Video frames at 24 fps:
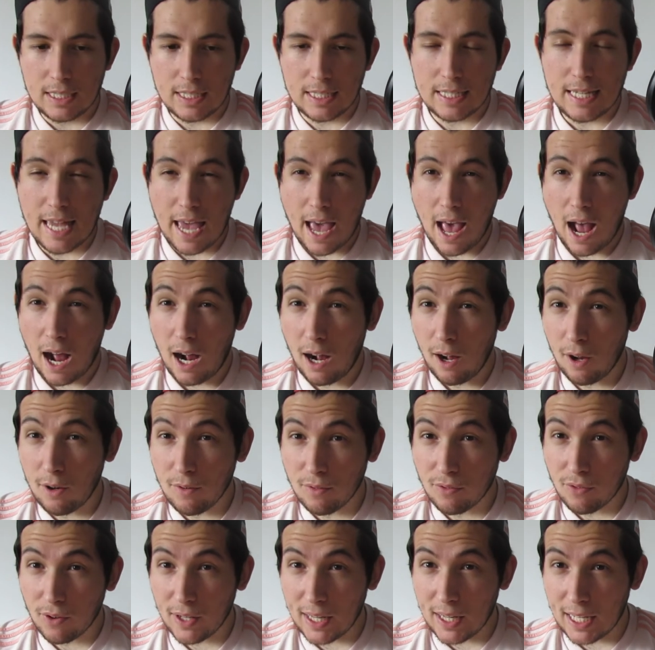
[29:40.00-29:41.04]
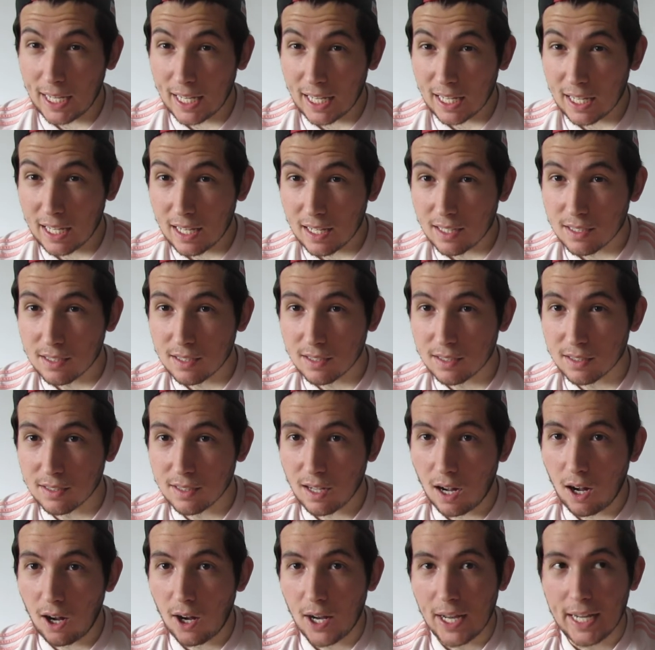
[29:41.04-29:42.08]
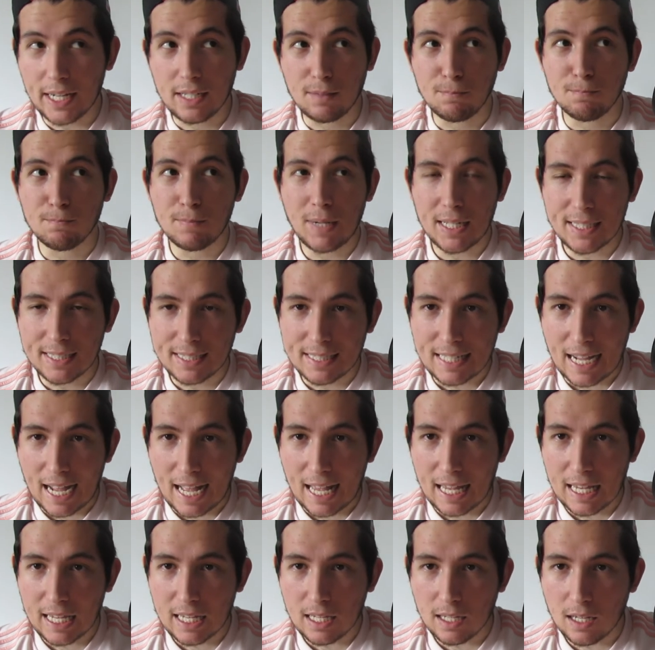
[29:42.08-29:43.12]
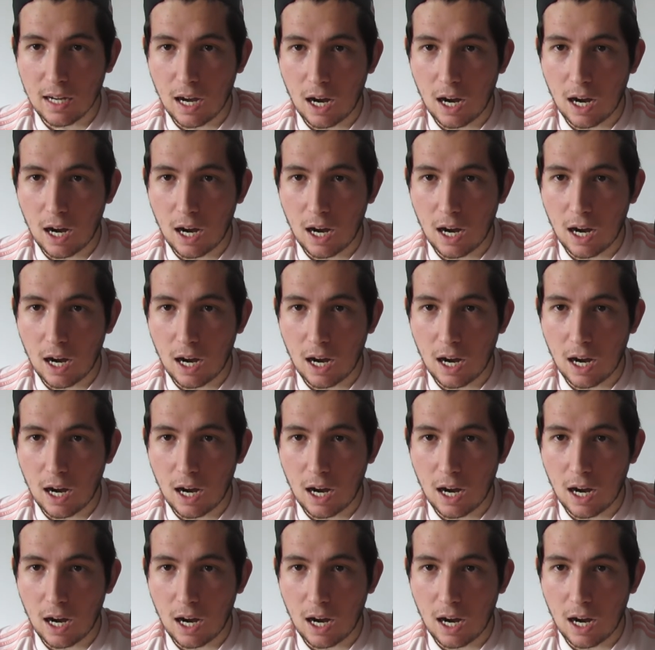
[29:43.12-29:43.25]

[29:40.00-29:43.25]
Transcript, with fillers: Yeah, hopefully starting Monday